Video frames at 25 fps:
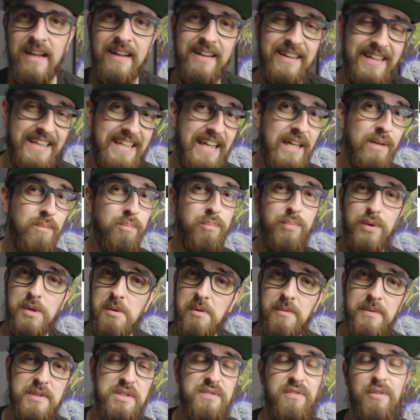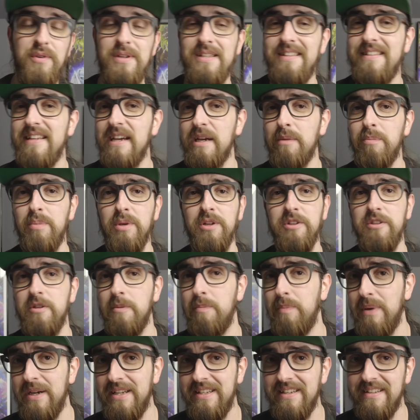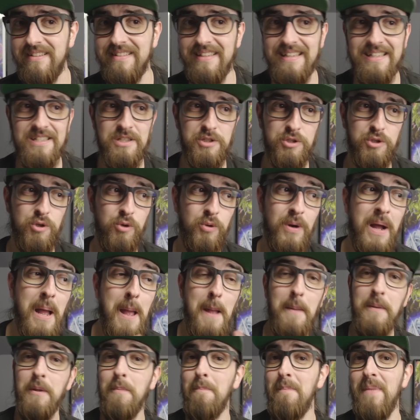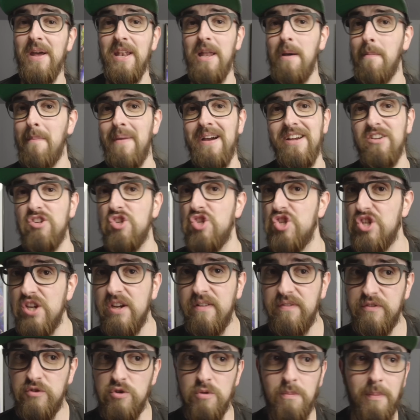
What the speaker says: Again, Premium is very deck build dependent, and so the meta might shift,